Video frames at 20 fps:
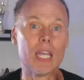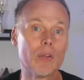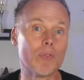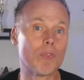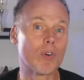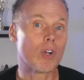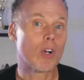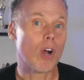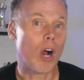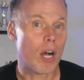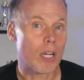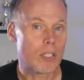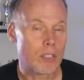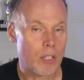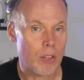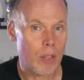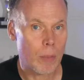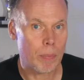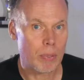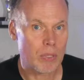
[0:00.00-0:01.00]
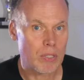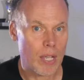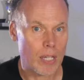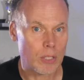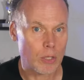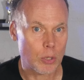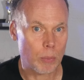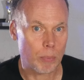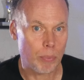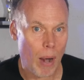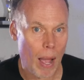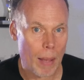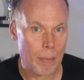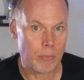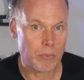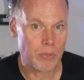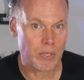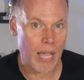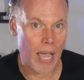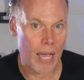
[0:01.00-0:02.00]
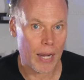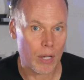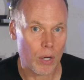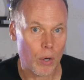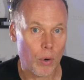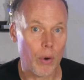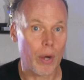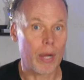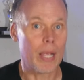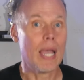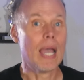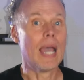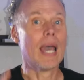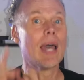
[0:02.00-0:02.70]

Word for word: In regard to the potential problems category,